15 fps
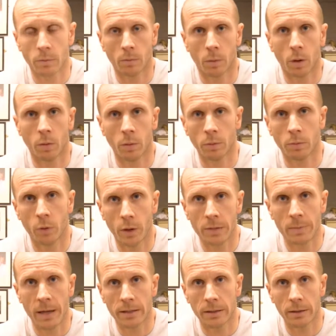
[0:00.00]
well, not
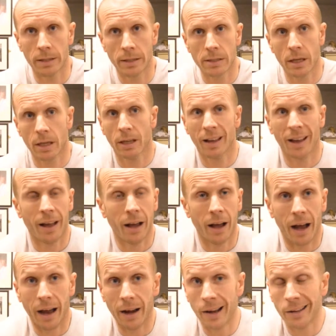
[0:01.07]
expecting this, and